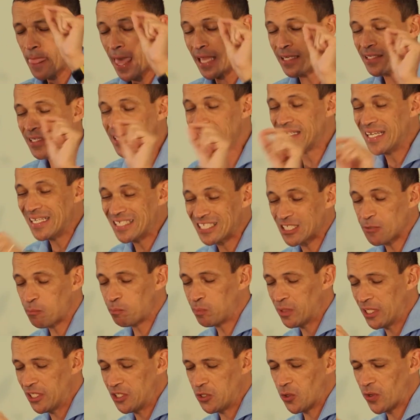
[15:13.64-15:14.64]
and
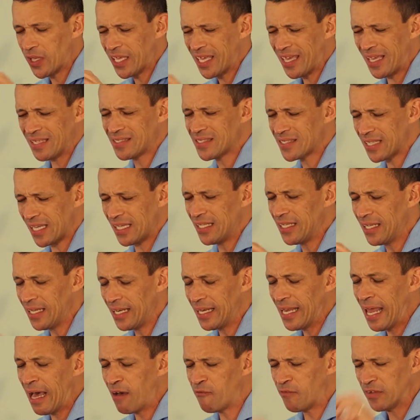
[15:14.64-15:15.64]
discipline your kids
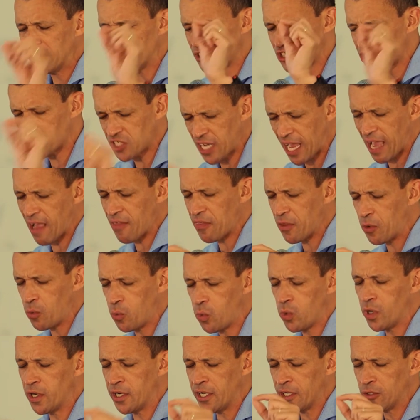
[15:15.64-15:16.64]
in love and share the
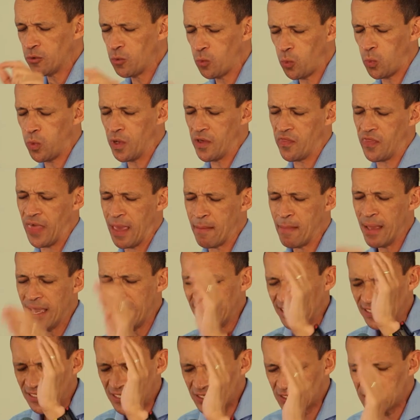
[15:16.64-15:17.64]
word with
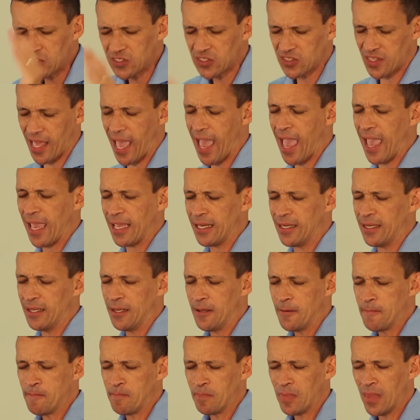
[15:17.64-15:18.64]
them. Stand
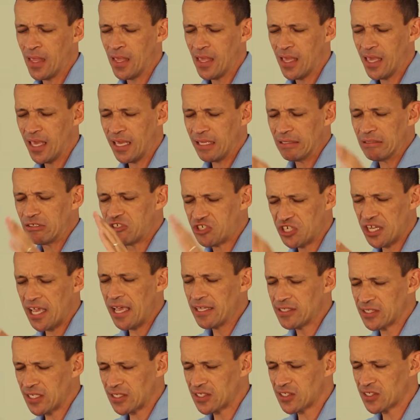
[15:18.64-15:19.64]
in
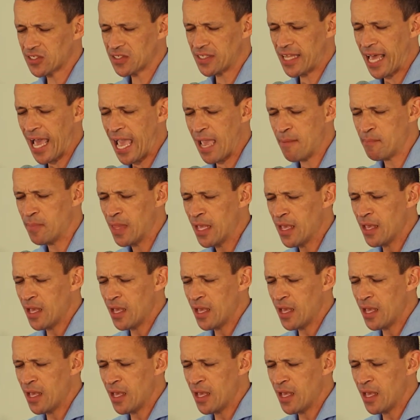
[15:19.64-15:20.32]
Jesus' name.